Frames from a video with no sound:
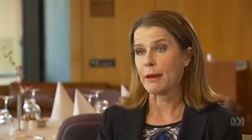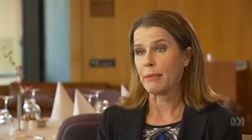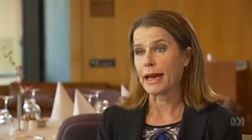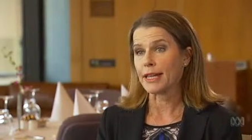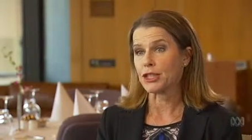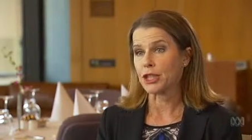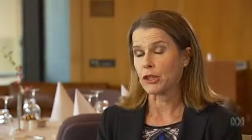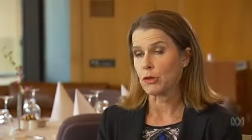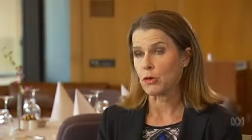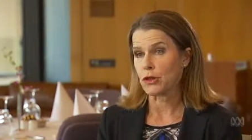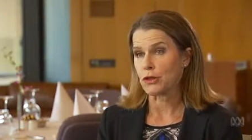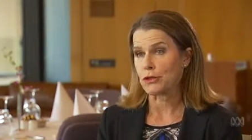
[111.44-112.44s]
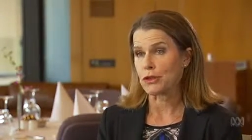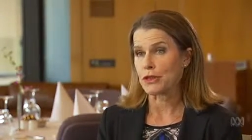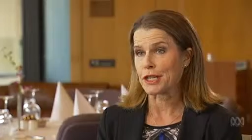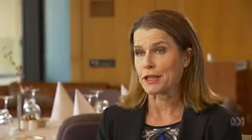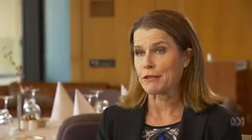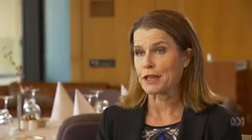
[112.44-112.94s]
packaging laws on
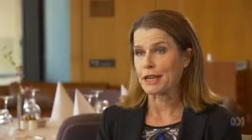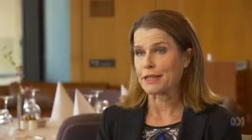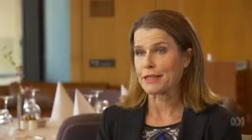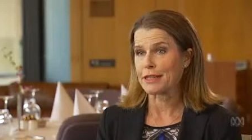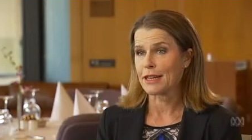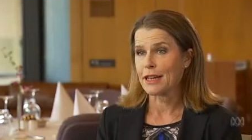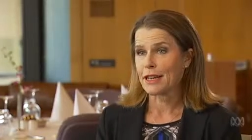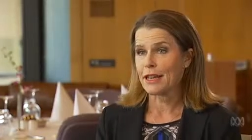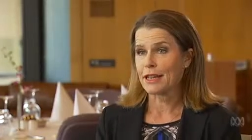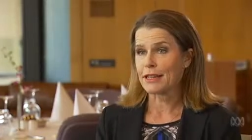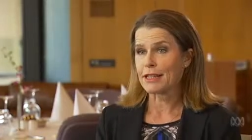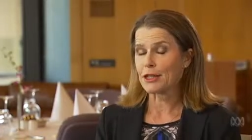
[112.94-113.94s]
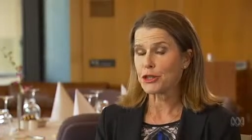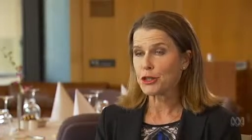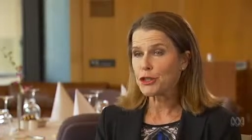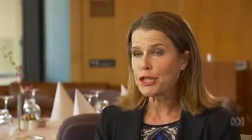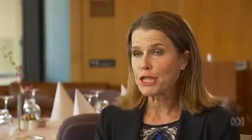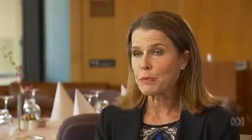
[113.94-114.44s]
cigarettes.
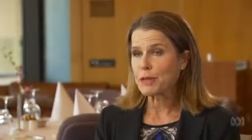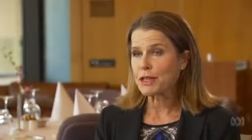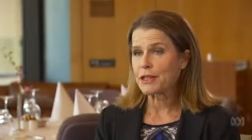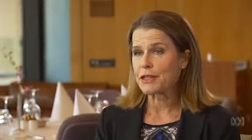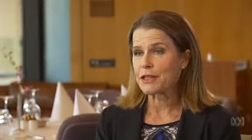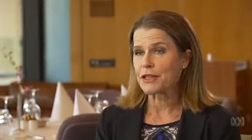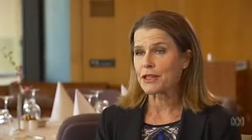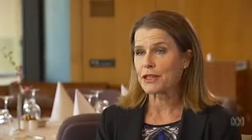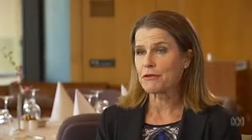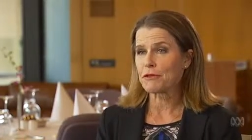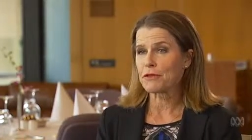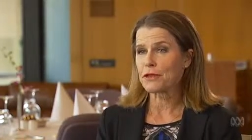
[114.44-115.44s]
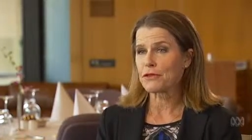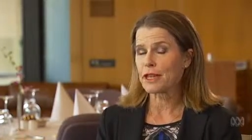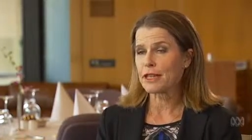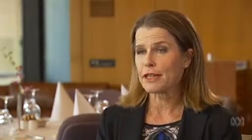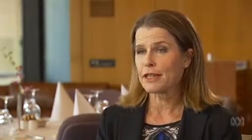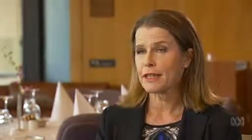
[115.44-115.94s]
Should this be a concern for Australia?